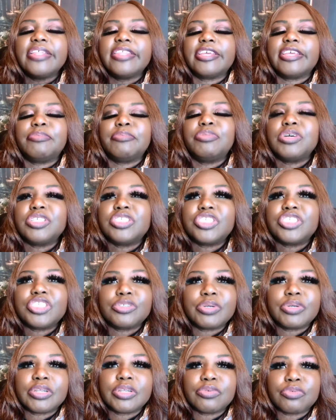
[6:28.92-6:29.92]
that puts
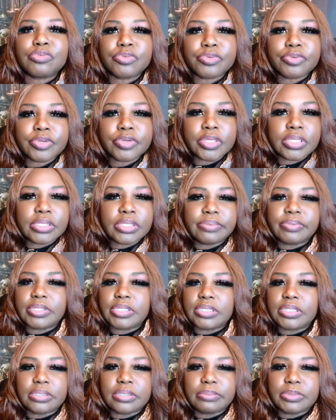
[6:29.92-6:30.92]
you in a really,
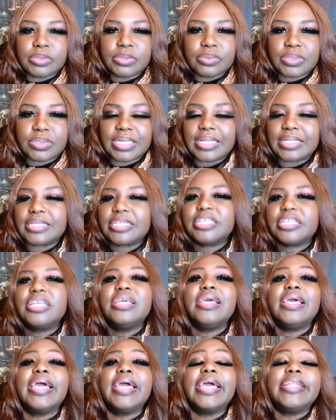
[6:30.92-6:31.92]
really good mood, darling.
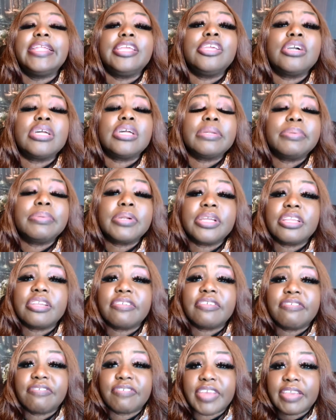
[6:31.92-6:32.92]
And then you're going to put on
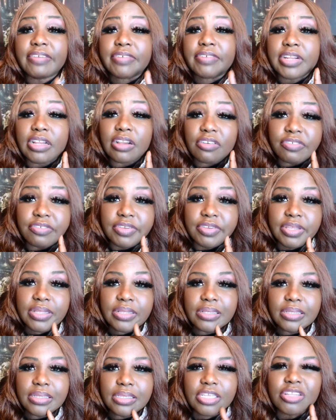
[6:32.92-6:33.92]
your favorite outfit.
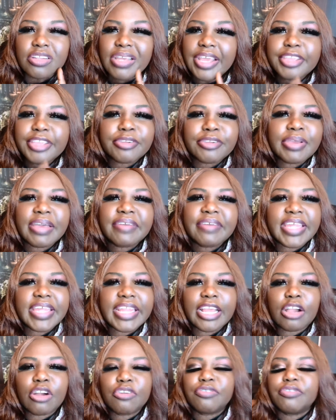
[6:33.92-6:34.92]
You know how you have
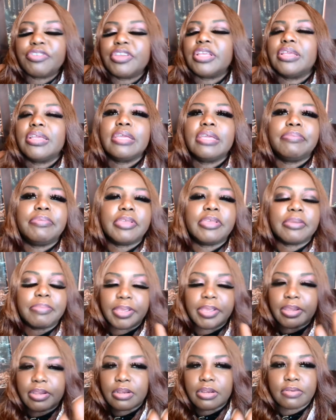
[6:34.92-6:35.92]
that outfit. It could be a
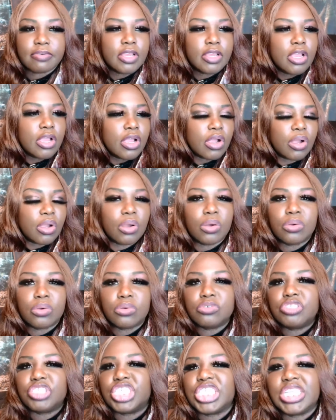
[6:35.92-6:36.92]
pair of
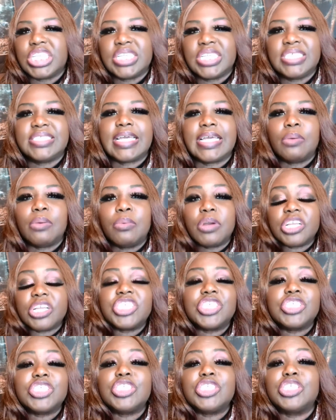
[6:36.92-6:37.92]
old jeans. I
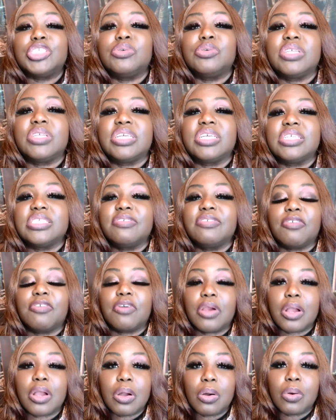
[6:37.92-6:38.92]
want you to do this
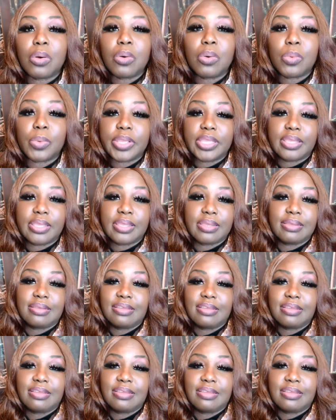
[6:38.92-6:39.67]
for a whole week.